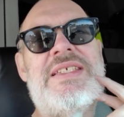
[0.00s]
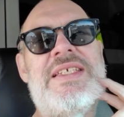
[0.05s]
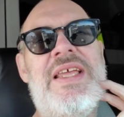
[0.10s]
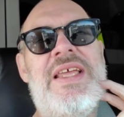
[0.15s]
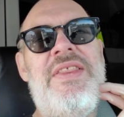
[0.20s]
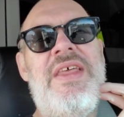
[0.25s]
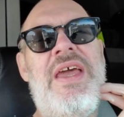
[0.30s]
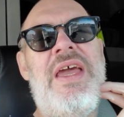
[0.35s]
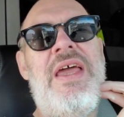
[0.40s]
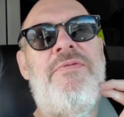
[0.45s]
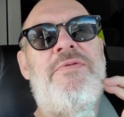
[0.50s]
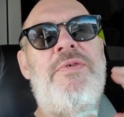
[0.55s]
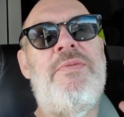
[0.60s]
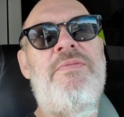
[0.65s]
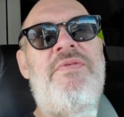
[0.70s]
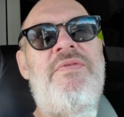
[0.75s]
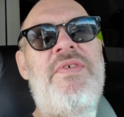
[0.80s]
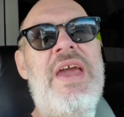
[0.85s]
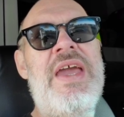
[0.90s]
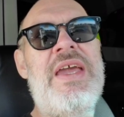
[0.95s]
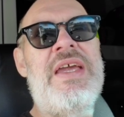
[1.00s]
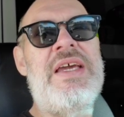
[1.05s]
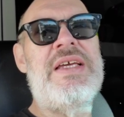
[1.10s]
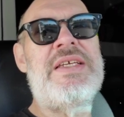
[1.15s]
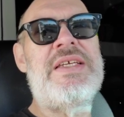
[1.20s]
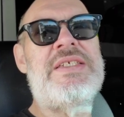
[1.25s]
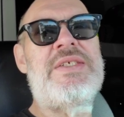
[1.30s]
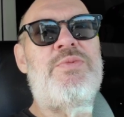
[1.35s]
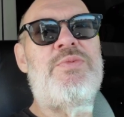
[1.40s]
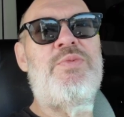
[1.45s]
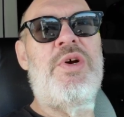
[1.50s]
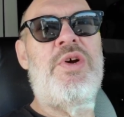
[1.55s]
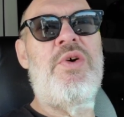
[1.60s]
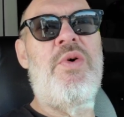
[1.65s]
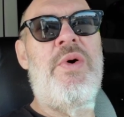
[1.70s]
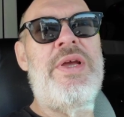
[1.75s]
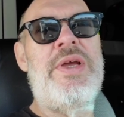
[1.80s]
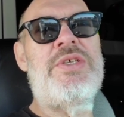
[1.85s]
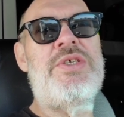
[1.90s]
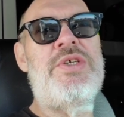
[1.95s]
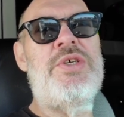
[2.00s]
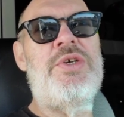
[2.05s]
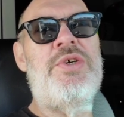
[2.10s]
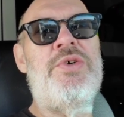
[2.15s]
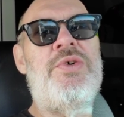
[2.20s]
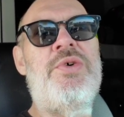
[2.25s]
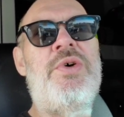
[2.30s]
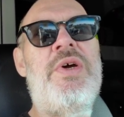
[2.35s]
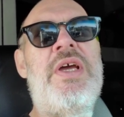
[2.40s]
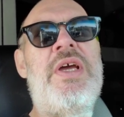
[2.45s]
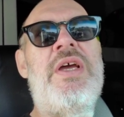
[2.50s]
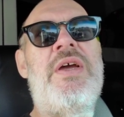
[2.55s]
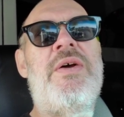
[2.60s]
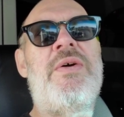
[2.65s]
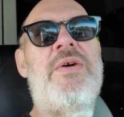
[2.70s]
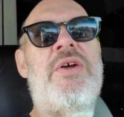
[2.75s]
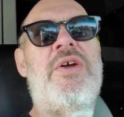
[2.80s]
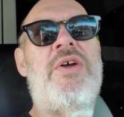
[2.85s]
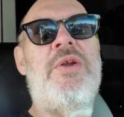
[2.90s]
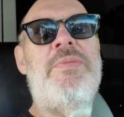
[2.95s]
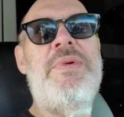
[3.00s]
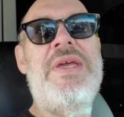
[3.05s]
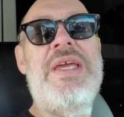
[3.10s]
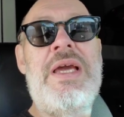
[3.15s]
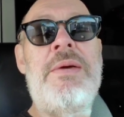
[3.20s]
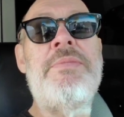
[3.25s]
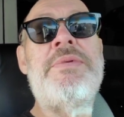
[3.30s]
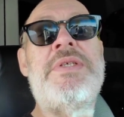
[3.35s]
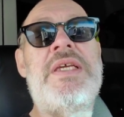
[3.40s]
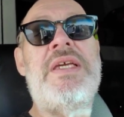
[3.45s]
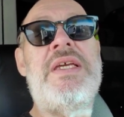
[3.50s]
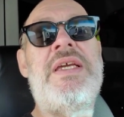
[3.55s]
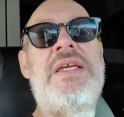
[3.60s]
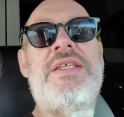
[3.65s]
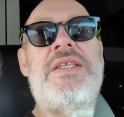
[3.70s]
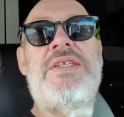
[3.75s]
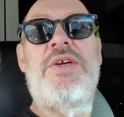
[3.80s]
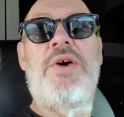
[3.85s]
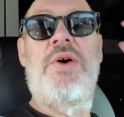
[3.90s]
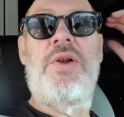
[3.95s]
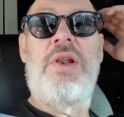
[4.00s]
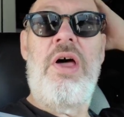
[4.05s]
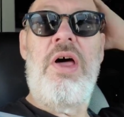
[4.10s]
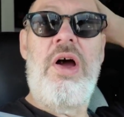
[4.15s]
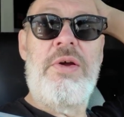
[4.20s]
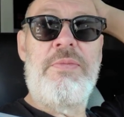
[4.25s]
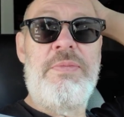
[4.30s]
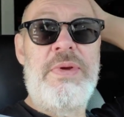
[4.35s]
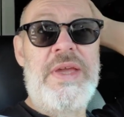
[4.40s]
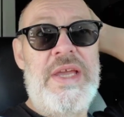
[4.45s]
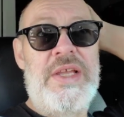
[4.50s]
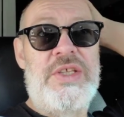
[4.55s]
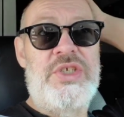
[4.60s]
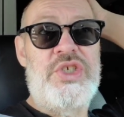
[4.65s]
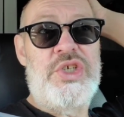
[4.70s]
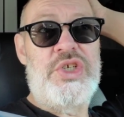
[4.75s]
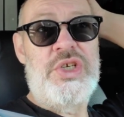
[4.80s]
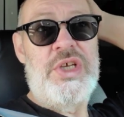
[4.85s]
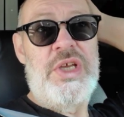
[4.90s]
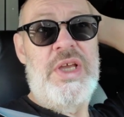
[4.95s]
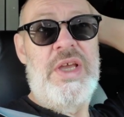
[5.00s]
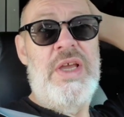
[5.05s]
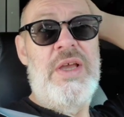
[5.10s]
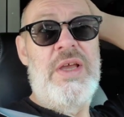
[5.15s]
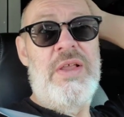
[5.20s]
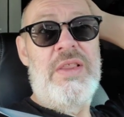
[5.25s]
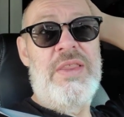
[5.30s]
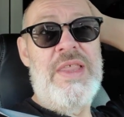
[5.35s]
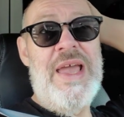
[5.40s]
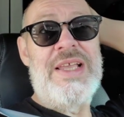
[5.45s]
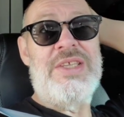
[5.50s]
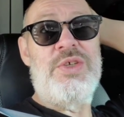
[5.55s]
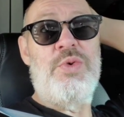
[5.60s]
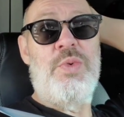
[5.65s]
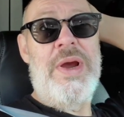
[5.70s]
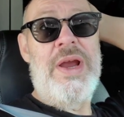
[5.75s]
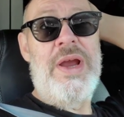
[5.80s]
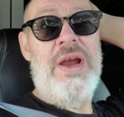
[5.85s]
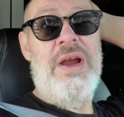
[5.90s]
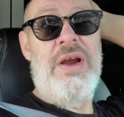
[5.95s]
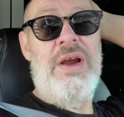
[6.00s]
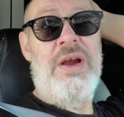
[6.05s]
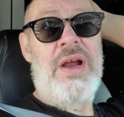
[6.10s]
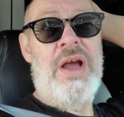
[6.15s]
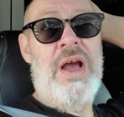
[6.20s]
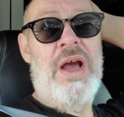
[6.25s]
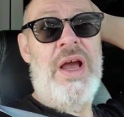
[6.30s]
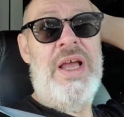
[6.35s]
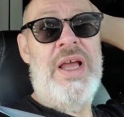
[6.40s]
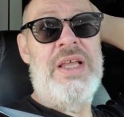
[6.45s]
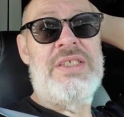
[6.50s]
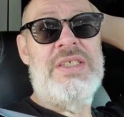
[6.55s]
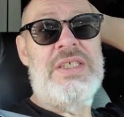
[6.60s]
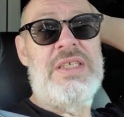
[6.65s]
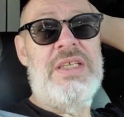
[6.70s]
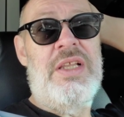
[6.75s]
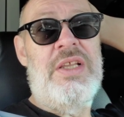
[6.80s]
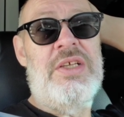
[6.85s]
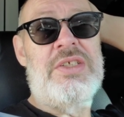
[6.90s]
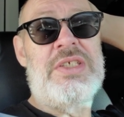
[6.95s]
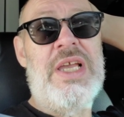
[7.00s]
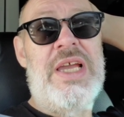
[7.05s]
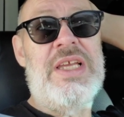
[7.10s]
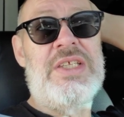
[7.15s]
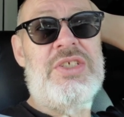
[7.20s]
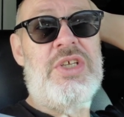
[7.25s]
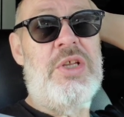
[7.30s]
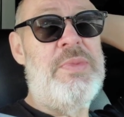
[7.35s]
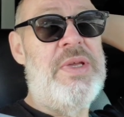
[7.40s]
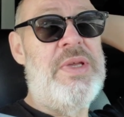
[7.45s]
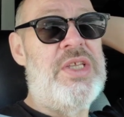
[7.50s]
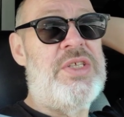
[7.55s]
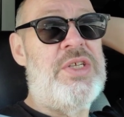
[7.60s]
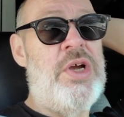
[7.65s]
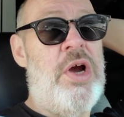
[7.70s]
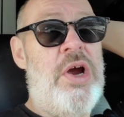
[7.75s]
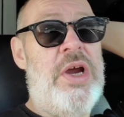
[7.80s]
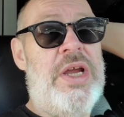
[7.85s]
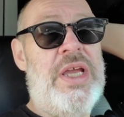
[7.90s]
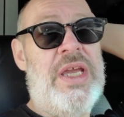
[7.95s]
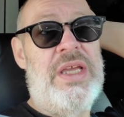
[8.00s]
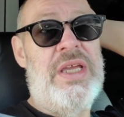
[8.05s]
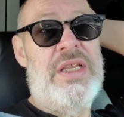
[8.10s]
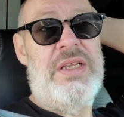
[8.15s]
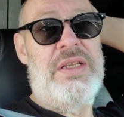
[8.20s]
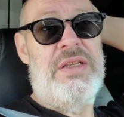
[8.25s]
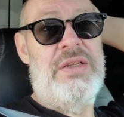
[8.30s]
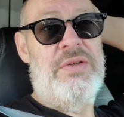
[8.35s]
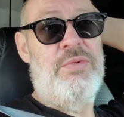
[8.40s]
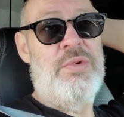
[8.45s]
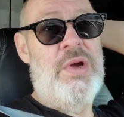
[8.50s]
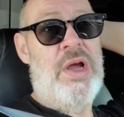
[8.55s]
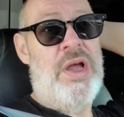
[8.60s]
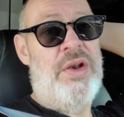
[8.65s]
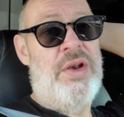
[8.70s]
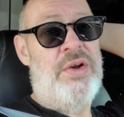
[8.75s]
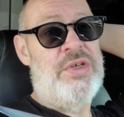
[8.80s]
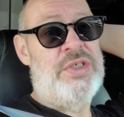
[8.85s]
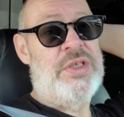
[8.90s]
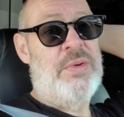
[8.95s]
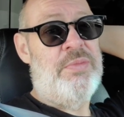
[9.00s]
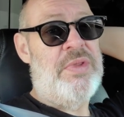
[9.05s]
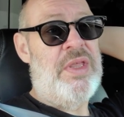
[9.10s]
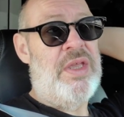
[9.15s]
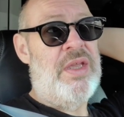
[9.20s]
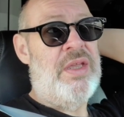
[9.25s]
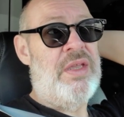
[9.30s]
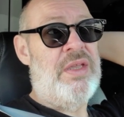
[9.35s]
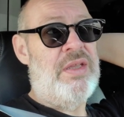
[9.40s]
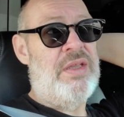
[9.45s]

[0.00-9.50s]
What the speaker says: And then from Vegas, we're going to be empty to go to Long Beach. That's where it looks like it's going to be a Target run or something.